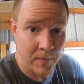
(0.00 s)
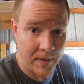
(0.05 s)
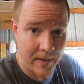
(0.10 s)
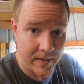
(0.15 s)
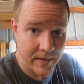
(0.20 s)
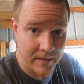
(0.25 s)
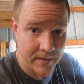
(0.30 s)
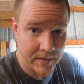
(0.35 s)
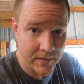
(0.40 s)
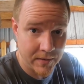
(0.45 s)
of
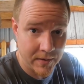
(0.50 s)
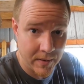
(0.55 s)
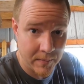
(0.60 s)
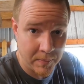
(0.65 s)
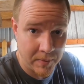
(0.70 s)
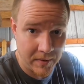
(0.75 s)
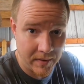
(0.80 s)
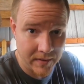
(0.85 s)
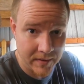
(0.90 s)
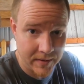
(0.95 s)
weeks because they
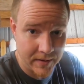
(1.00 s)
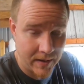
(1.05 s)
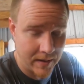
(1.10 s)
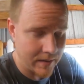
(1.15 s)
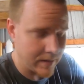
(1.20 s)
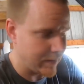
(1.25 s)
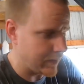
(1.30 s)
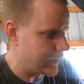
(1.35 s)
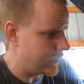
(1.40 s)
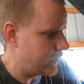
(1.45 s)
plug
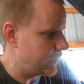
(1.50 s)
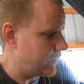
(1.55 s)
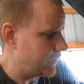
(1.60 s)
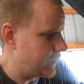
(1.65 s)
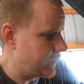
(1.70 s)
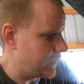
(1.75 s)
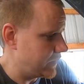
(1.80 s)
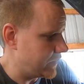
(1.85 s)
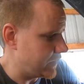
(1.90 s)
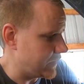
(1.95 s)
solid
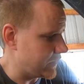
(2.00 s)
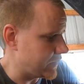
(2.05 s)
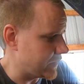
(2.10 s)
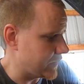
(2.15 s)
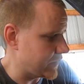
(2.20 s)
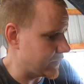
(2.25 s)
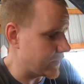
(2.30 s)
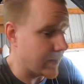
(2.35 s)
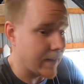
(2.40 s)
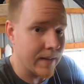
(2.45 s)

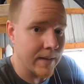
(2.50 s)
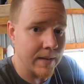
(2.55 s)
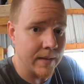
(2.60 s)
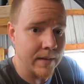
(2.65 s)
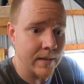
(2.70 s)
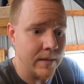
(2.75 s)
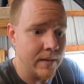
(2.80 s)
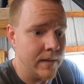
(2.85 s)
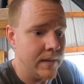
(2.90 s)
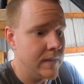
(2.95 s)
isn't
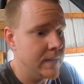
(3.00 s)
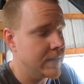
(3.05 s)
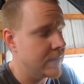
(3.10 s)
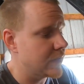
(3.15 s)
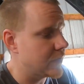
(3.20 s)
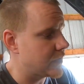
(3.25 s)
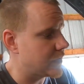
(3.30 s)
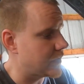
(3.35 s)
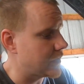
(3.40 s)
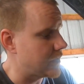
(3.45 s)
ideal.
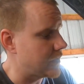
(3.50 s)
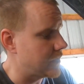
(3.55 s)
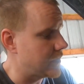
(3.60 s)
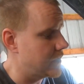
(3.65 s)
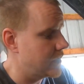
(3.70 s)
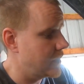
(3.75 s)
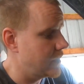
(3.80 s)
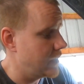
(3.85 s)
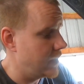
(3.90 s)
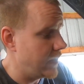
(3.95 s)
So
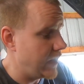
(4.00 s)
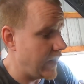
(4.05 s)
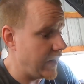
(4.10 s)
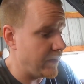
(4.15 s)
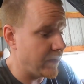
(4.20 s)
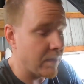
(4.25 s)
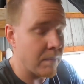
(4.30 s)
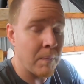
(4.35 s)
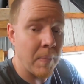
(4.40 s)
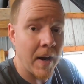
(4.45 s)

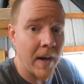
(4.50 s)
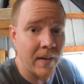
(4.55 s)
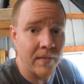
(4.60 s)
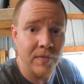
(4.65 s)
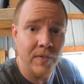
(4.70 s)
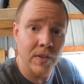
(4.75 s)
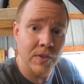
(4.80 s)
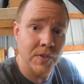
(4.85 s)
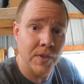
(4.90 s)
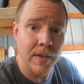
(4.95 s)
even back
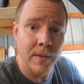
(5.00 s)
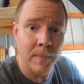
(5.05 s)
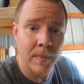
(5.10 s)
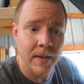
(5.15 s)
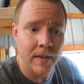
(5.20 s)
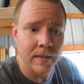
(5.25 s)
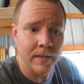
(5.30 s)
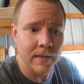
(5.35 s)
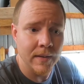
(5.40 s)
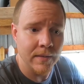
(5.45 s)
flushing them
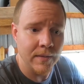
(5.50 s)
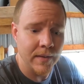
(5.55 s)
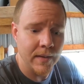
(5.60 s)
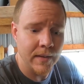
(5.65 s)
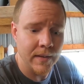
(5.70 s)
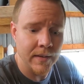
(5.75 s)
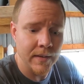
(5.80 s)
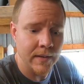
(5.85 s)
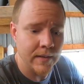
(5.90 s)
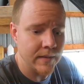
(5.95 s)
out and
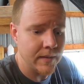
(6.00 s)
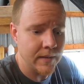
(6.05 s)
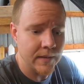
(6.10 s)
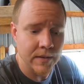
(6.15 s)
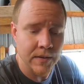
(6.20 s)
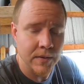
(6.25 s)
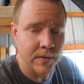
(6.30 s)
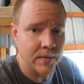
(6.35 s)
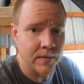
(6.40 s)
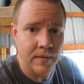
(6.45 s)
everything else,
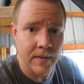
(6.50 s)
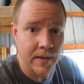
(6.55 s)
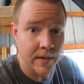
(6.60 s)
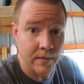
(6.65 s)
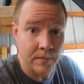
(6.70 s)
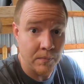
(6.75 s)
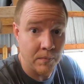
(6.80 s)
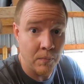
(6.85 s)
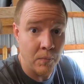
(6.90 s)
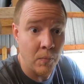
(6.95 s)

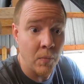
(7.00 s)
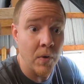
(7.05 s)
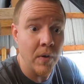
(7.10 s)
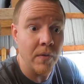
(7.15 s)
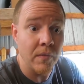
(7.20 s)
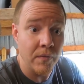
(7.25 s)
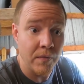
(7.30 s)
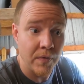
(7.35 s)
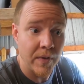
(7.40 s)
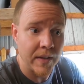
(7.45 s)
it
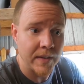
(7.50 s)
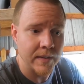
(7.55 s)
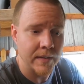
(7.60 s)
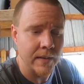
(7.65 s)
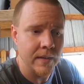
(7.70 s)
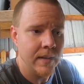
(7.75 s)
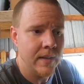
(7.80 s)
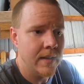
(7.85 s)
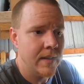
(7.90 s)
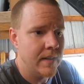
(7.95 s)
wouldn't fix
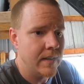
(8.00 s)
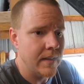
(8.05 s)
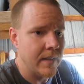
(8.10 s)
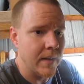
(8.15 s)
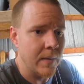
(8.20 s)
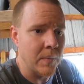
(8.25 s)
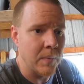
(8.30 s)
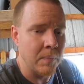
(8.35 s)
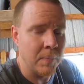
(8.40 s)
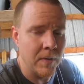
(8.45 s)
it.
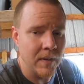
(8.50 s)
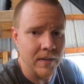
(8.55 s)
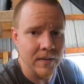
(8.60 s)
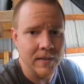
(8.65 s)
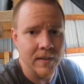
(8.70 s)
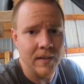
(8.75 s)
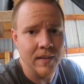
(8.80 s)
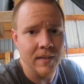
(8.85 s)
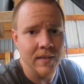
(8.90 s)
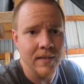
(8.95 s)
They would plug
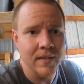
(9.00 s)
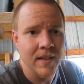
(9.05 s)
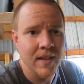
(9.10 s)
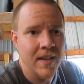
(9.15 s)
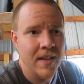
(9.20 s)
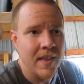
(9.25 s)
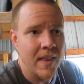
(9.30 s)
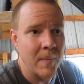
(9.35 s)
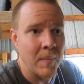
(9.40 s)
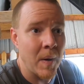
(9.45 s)
solid.
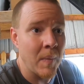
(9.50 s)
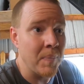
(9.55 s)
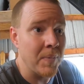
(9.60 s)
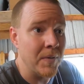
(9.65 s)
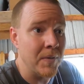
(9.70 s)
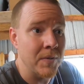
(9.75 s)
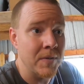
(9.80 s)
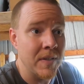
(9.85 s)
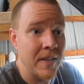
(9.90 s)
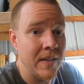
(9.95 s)
They might
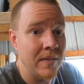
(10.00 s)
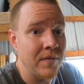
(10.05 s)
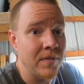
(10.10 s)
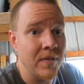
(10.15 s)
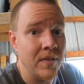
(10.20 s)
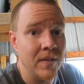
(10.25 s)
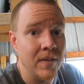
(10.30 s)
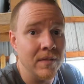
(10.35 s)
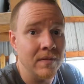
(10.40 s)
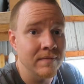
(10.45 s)
produce heat
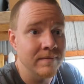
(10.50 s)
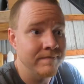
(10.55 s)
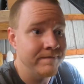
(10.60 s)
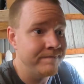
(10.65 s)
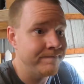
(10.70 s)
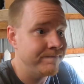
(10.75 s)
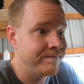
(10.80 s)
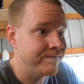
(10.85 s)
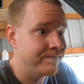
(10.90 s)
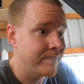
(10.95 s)
for
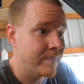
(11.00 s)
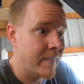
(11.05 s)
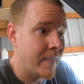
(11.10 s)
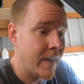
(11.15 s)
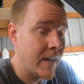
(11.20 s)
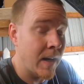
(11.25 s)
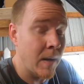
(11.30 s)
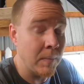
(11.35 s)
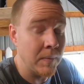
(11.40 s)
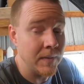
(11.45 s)

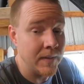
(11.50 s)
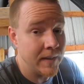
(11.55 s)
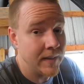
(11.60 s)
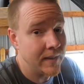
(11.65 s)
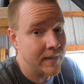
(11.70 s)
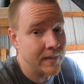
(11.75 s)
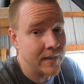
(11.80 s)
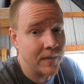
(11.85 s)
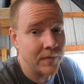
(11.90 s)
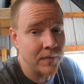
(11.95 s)
a couple
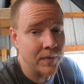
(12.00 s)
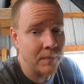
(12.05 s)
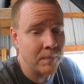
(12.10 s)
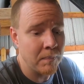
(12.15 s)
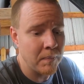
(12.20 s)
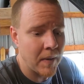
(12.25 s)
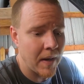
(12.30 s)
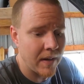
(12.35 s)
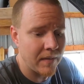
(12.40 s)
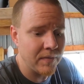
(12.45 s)
days after
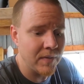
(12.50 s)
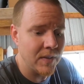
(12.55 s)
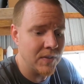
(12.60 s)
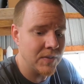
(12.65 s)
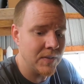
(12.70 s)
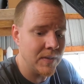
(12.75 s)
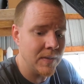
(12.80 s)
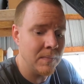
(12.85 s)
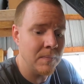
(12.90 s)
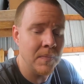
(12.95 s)
back
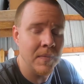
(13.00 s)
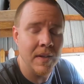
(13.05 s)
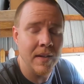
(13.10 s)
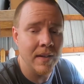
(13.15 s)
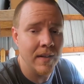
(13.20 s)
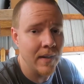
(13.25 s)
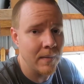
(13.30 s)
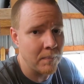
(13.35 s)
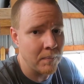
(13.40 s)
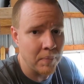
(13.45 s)
flushing them,
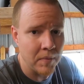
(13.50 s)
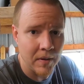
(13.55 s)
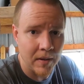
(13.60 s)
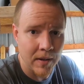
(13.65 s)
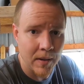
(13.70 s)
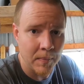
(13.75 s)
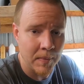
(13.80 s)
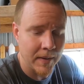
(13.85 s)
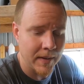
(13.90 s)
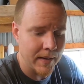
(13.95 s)
then they'd
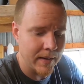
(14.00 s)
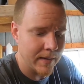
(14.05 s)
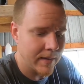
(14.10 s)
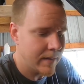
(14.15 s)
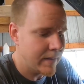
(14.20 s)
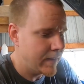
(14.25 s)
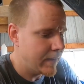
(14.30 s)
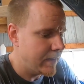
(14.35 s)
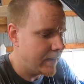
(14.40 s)
plug up again.